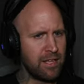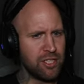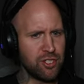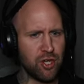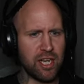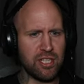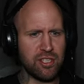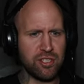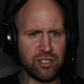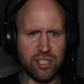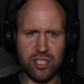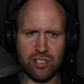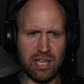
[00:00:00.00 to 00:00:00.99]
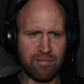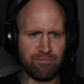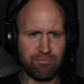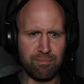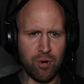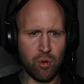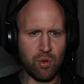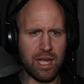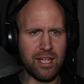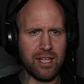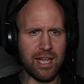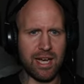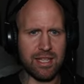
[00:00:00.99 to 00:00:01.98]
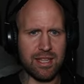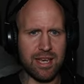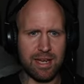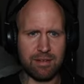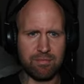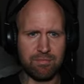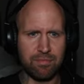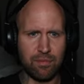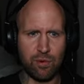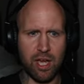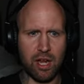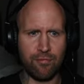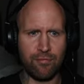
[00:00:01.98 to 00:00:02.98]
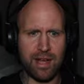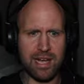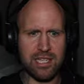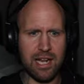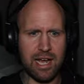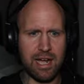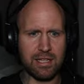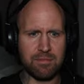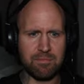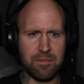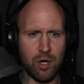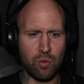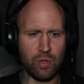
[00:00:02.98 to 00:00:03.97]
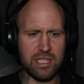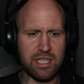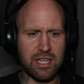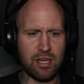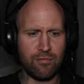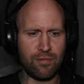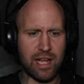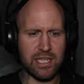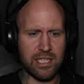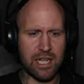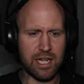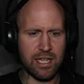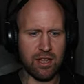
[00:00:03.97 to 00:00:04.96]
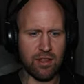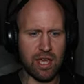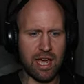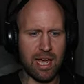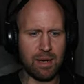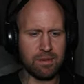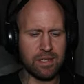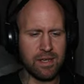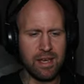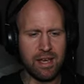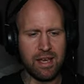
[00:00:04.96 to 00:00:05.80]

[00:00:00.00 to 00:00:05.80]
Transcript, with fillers: Shouldn't just have broke in like that. We got a flashlight. Always need a flashlight in the games.